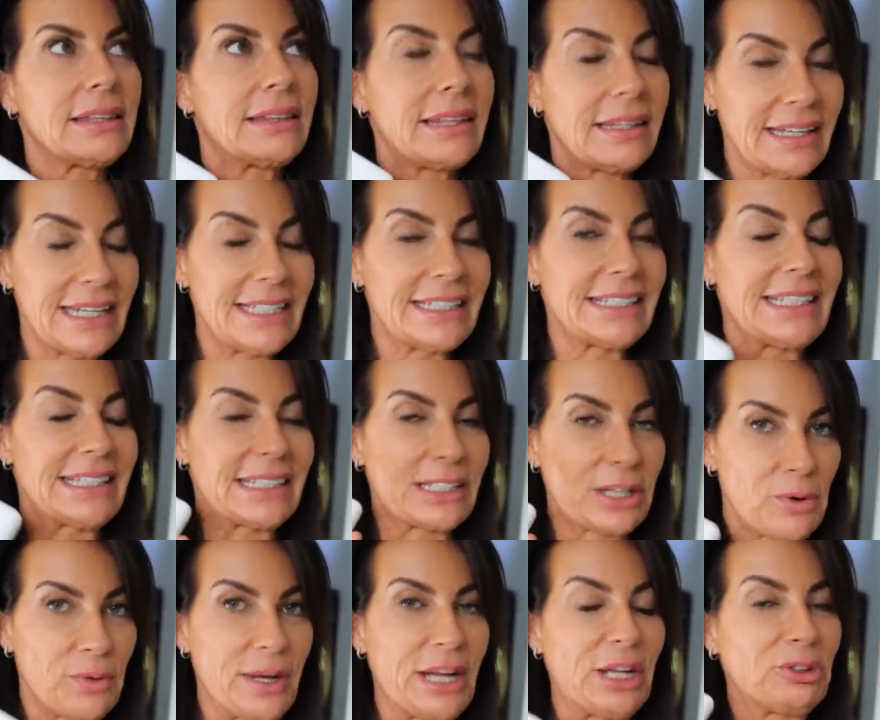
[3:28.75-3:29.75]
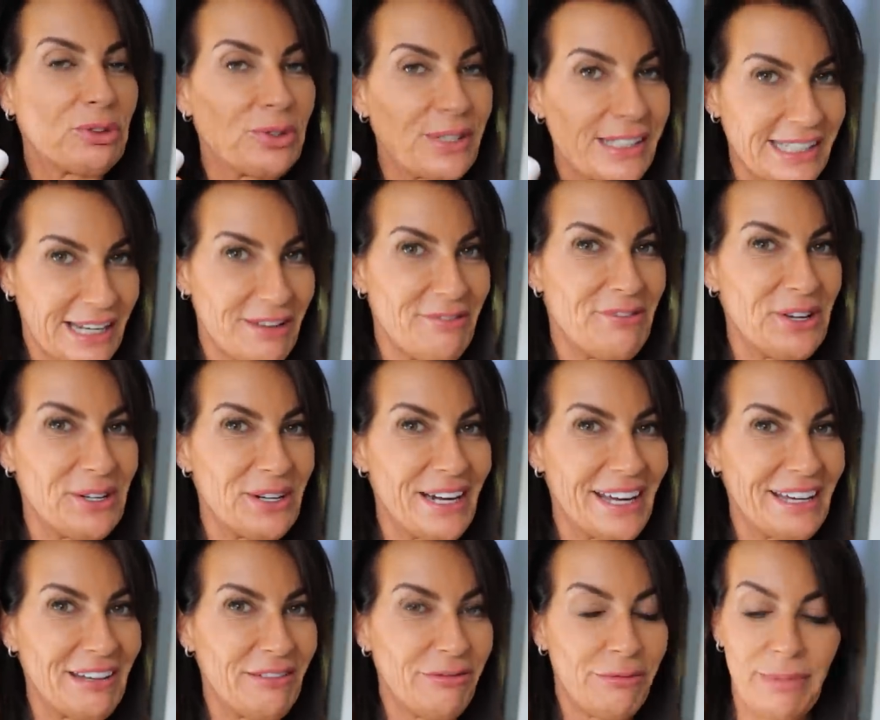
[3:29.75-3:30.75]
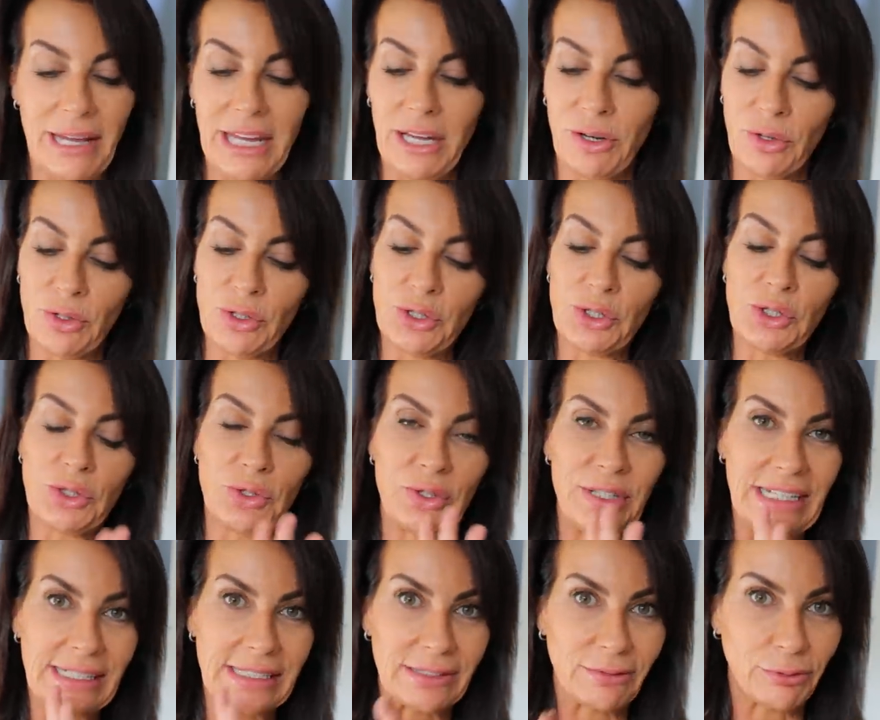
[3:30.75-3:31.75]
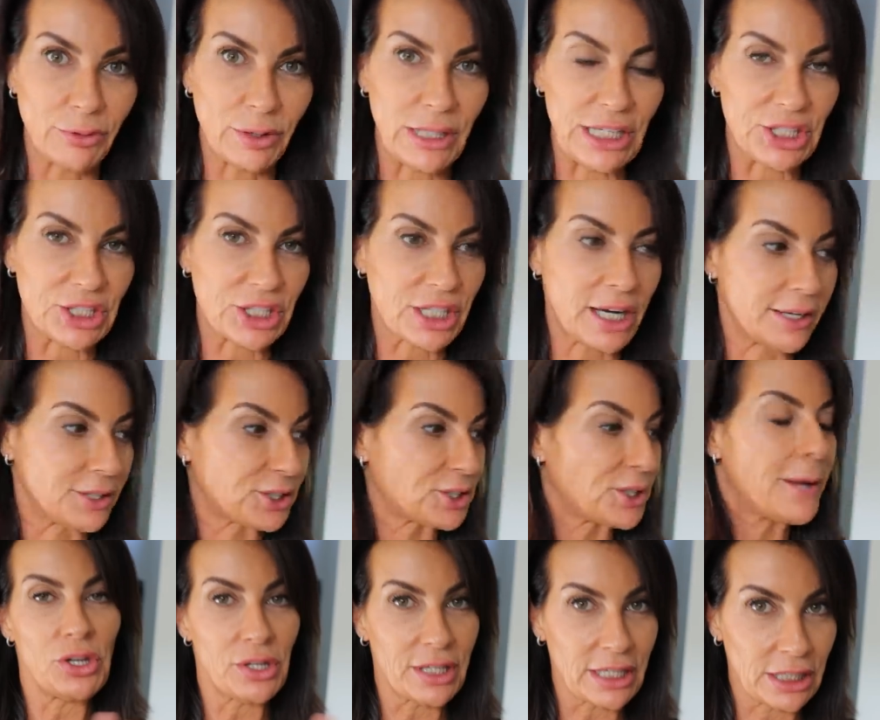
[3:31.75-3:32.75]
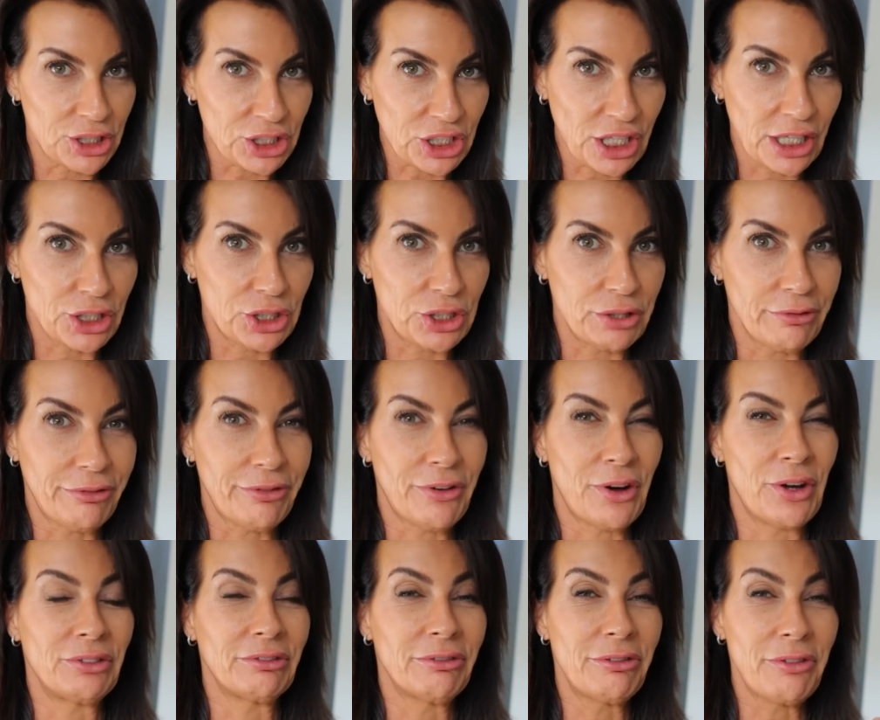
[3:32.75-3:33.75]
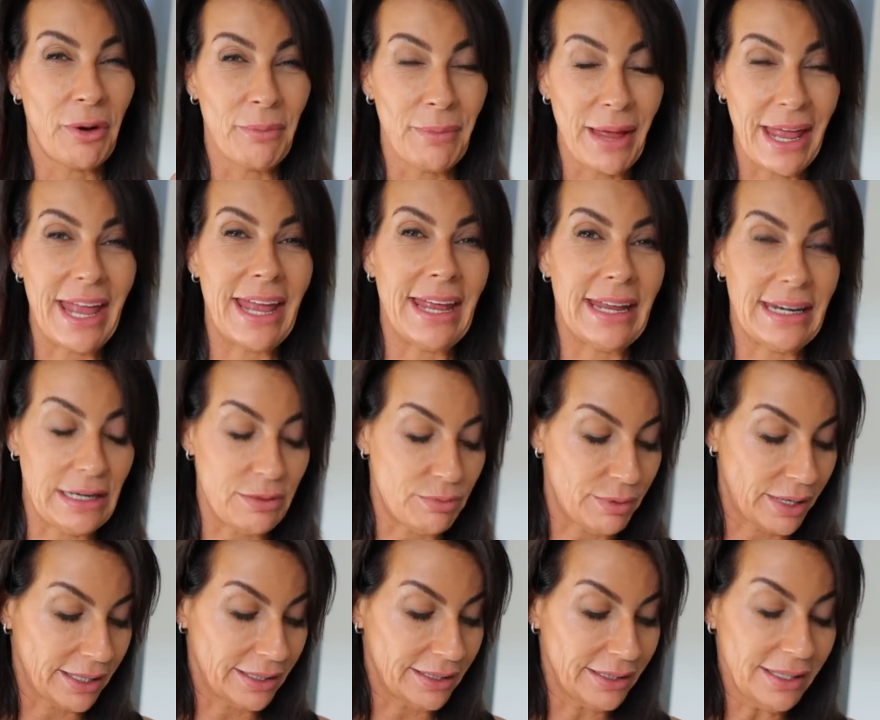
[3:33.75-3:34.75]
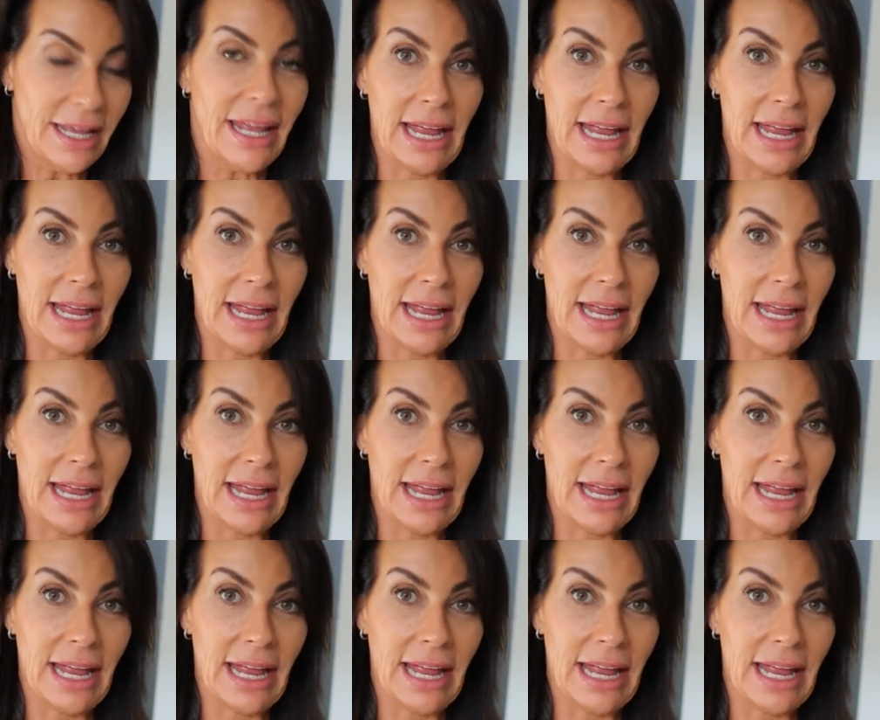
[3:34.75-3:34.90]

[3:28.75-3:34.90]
This is going to save your life because soon it's fully charged. You can charge your phone from anywhere.